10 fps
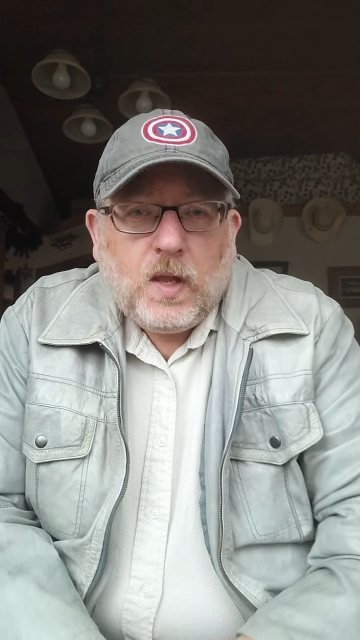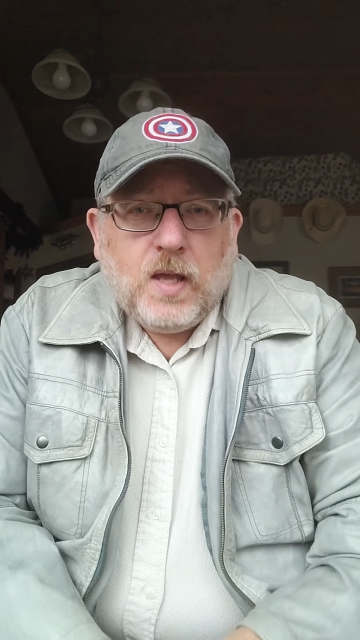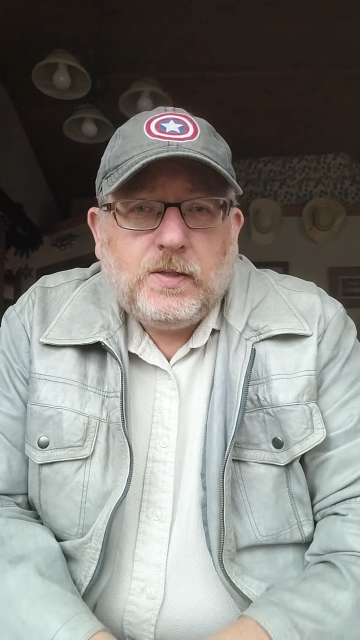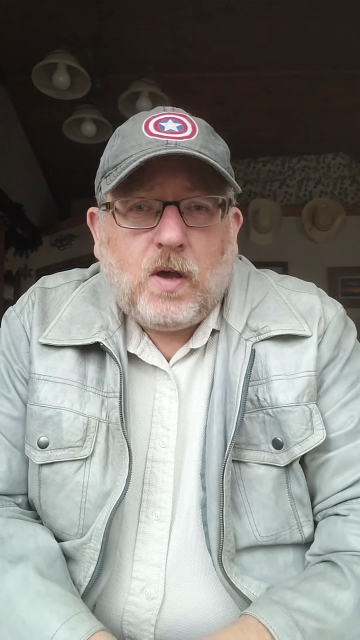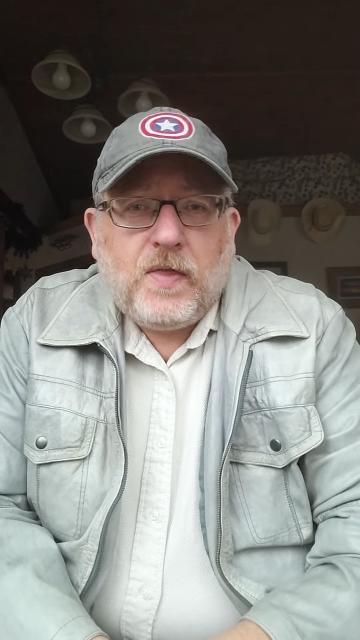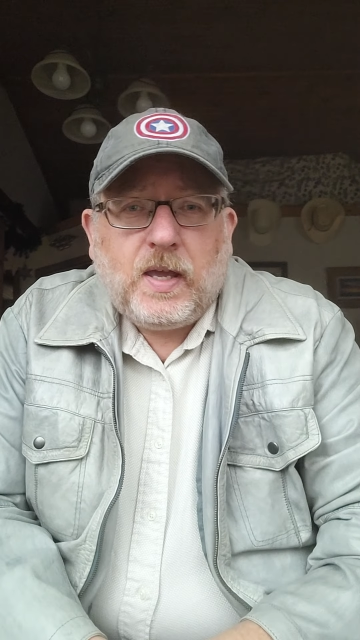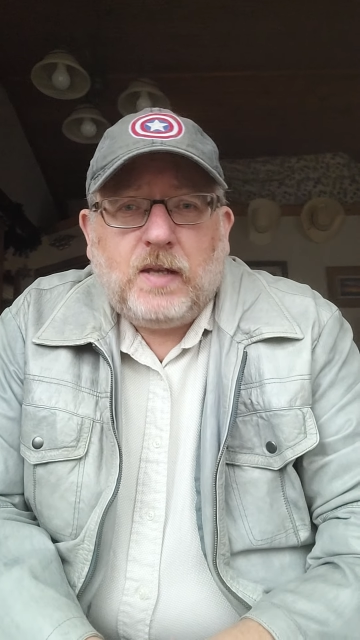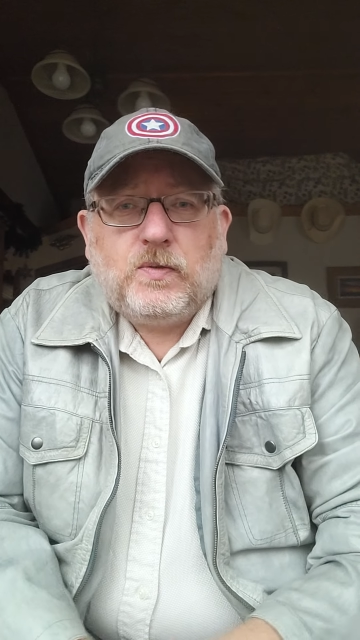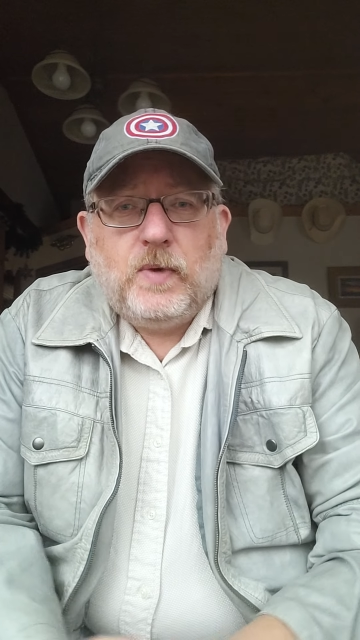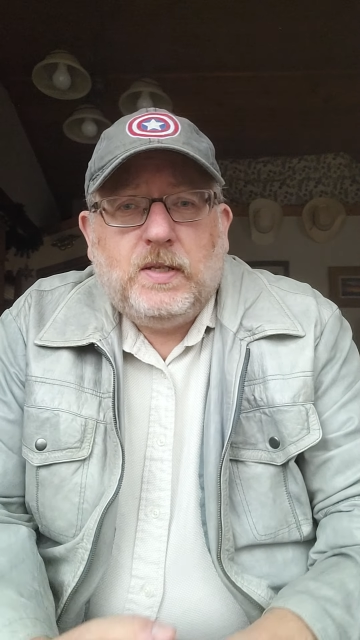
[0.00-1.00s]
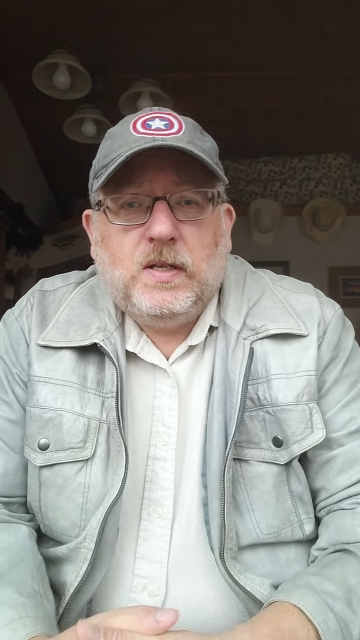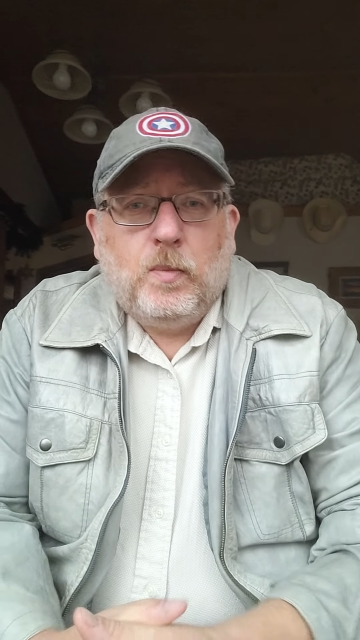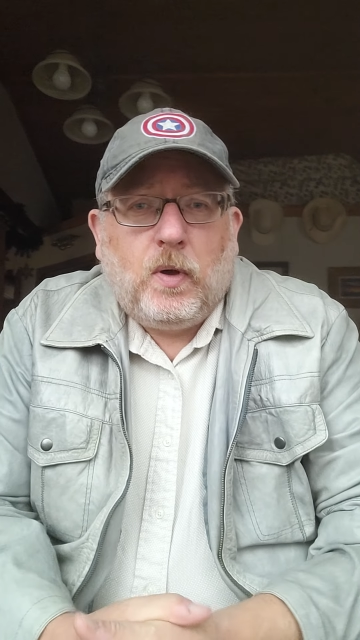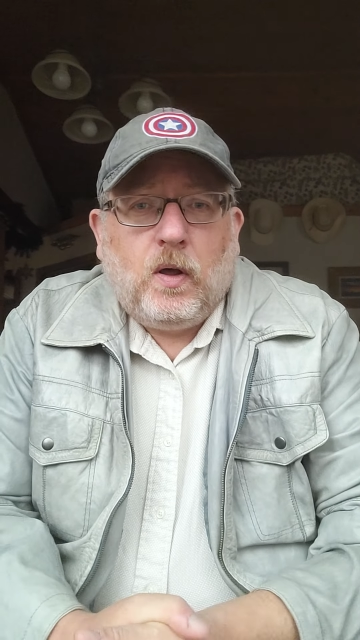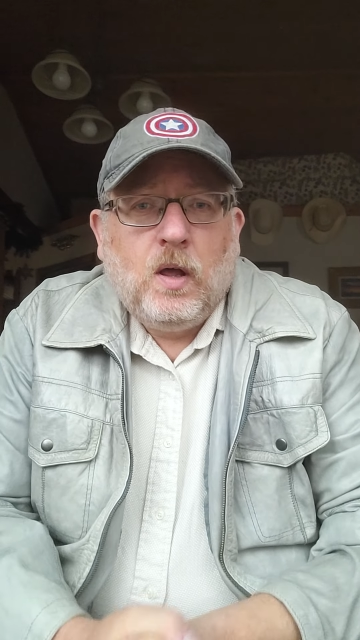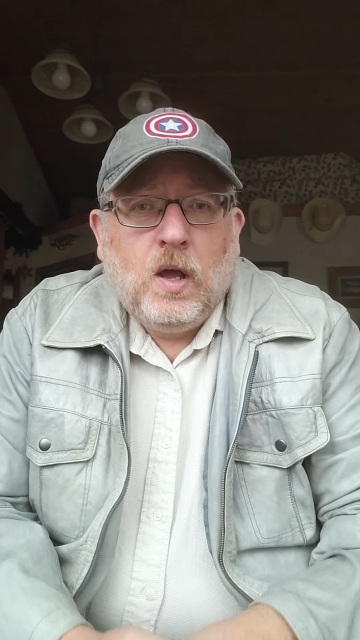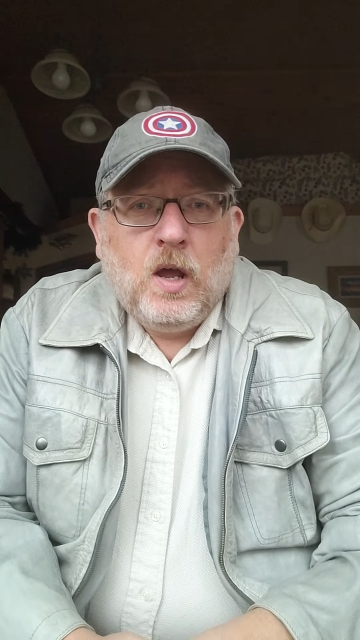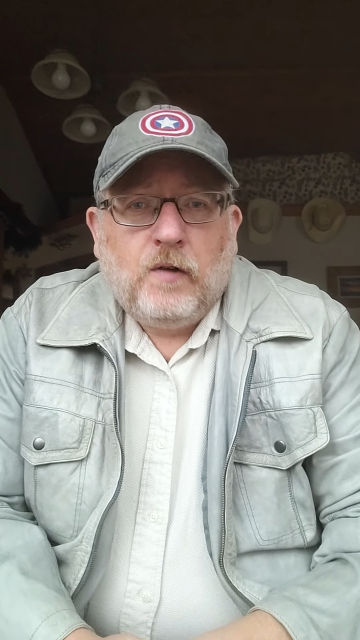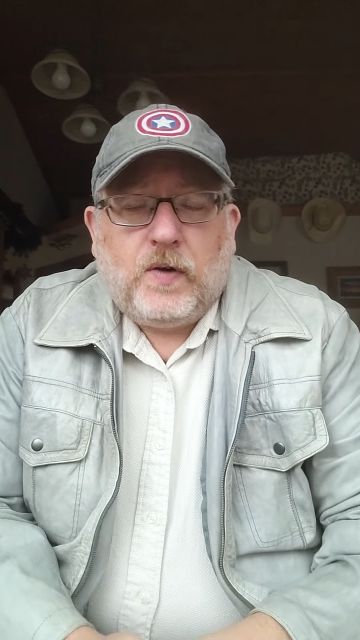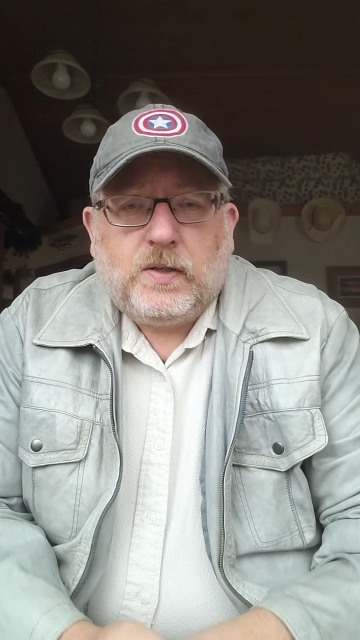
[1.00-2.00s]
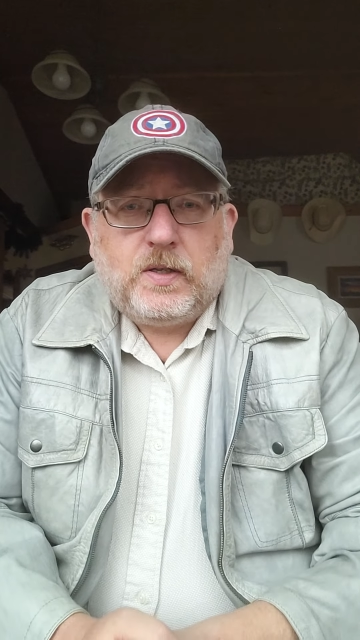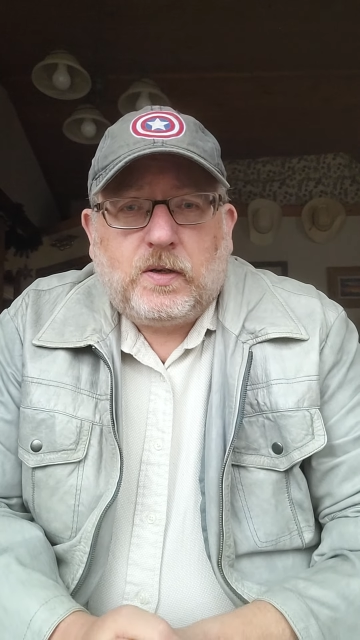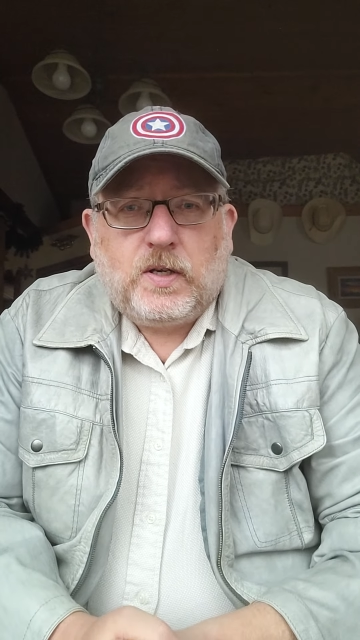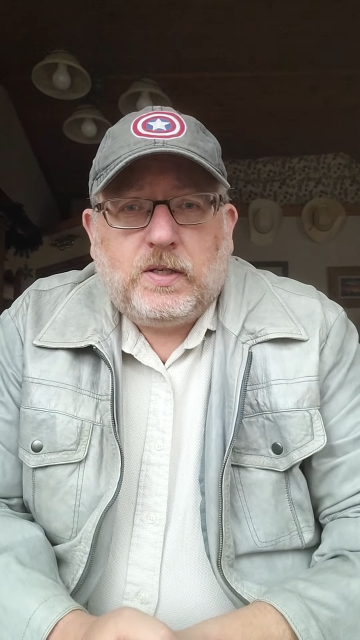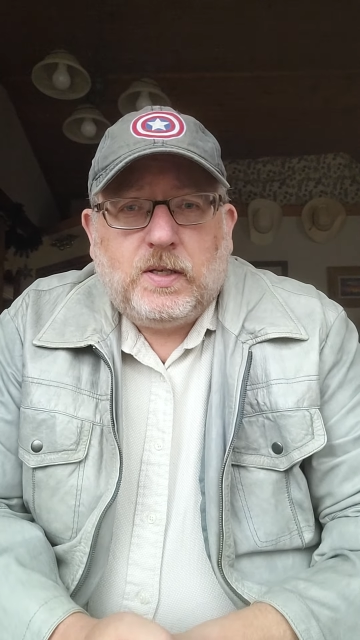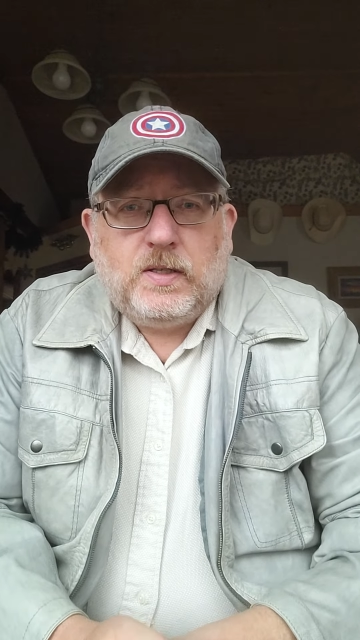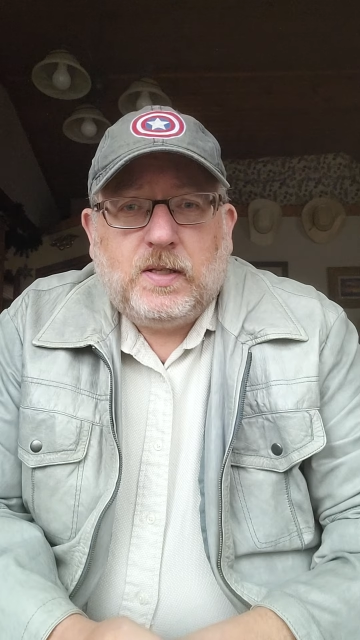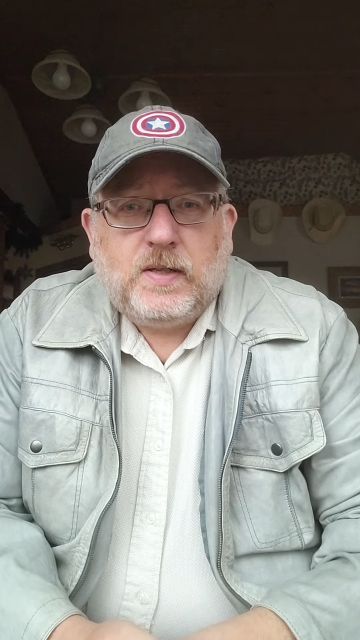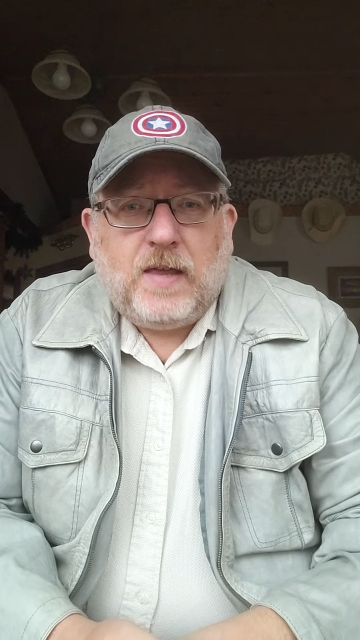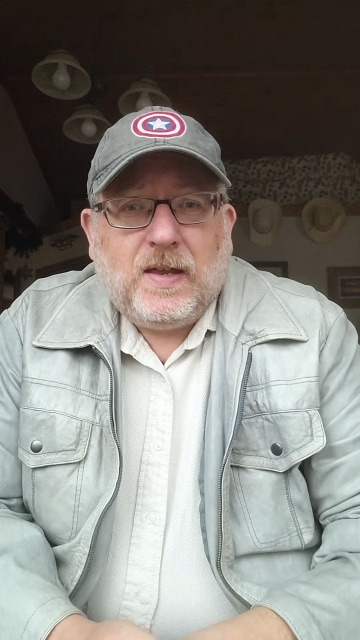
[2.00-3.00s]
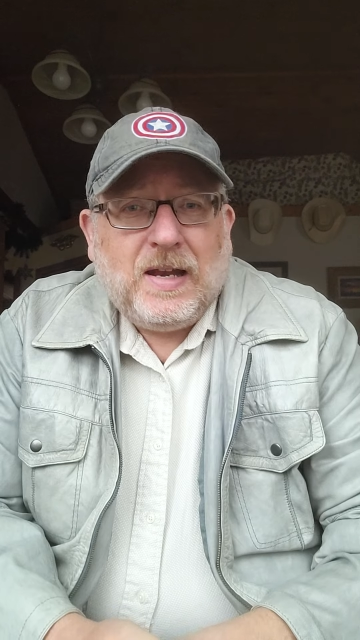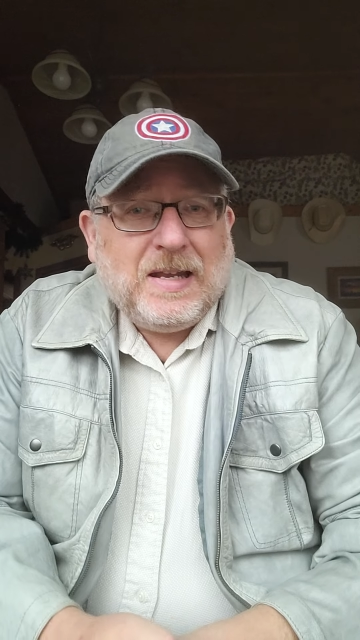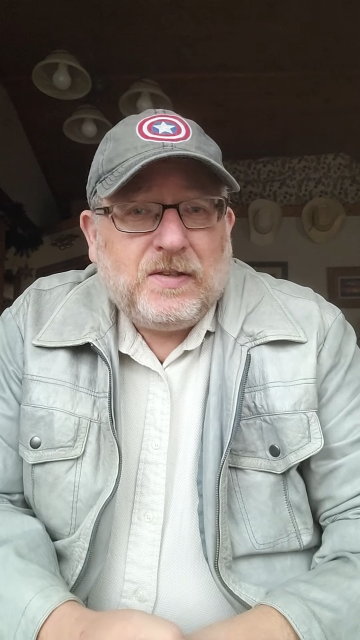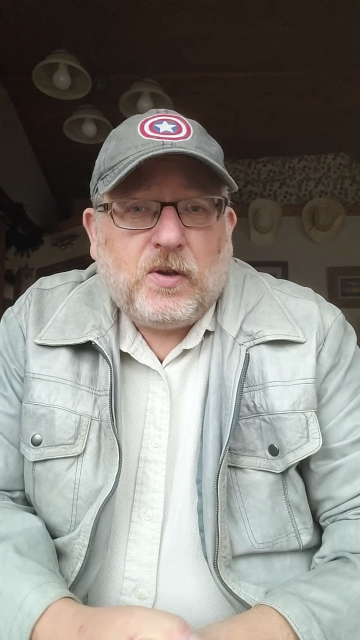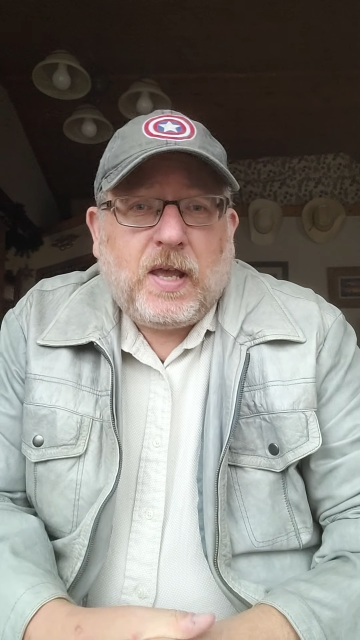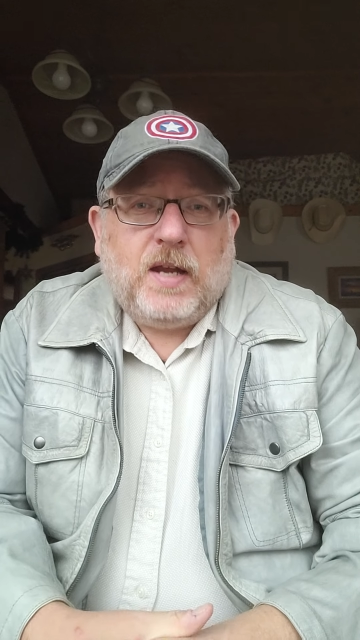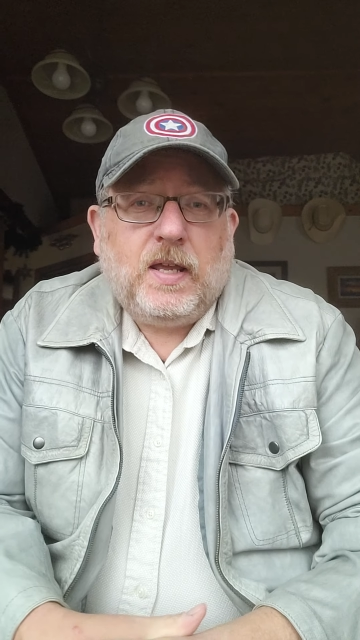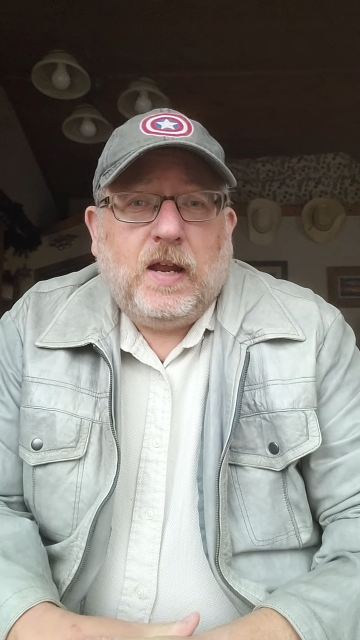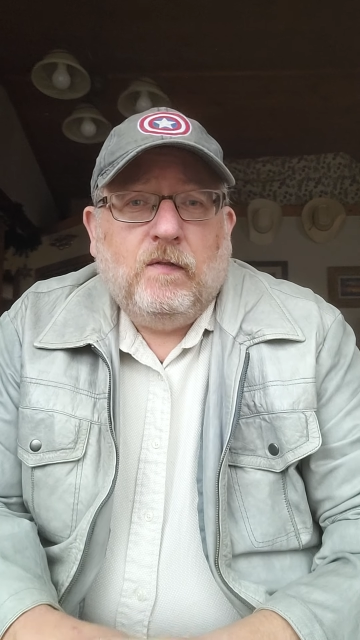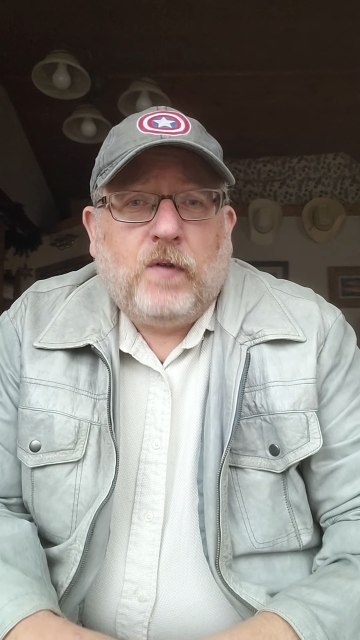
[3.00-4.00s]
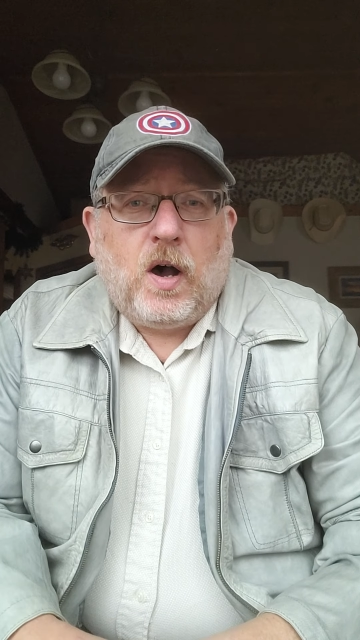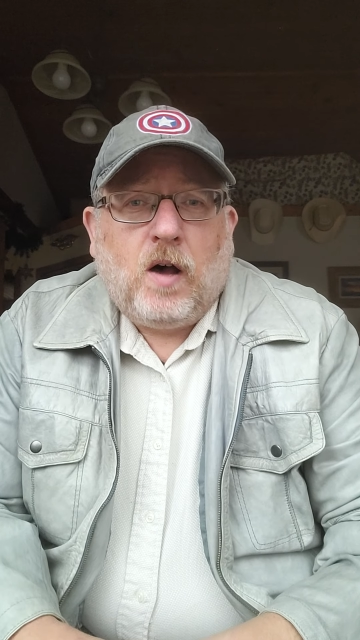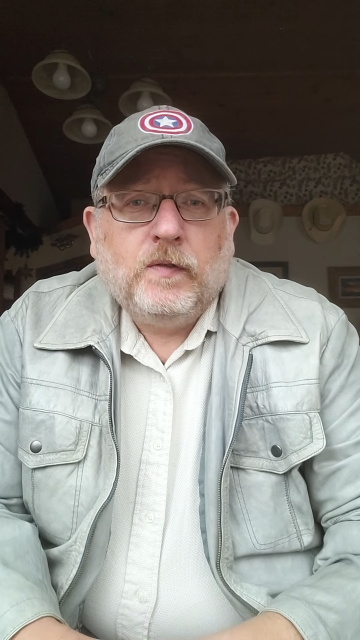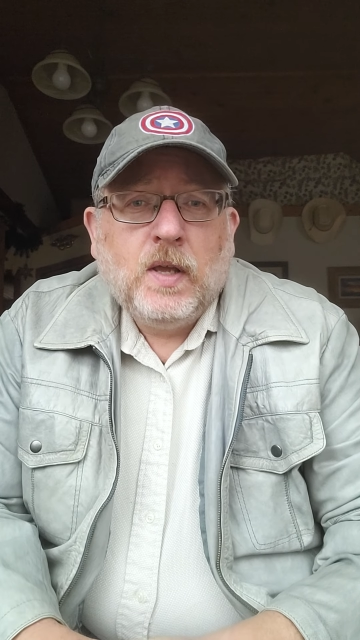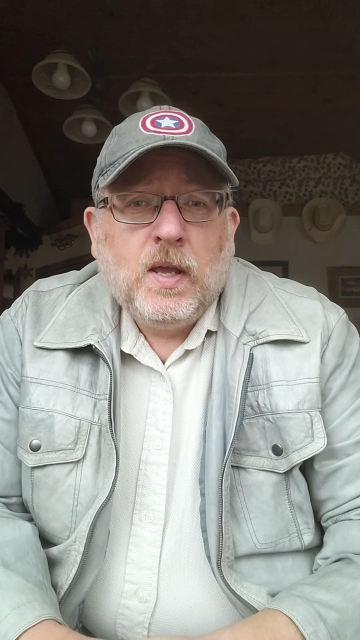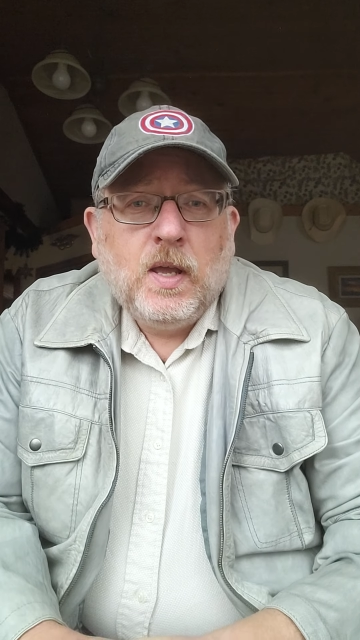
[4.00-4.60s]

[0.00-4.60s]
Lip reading: And so I think it's reasonable for us as Christians to say that it is okay to get involved.